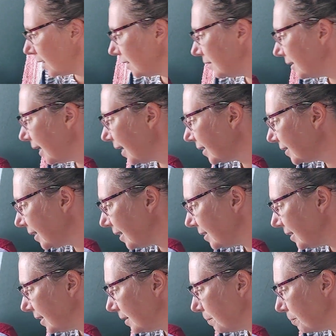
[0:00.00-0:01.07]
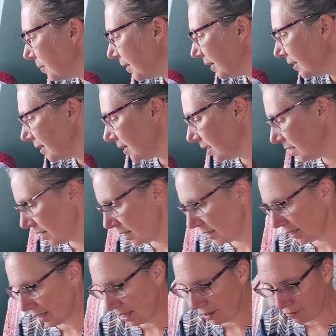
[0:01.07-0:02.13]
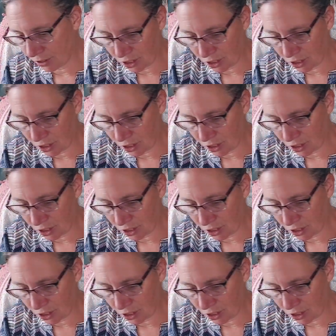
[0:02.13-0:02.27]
Next, I didn't bring the cover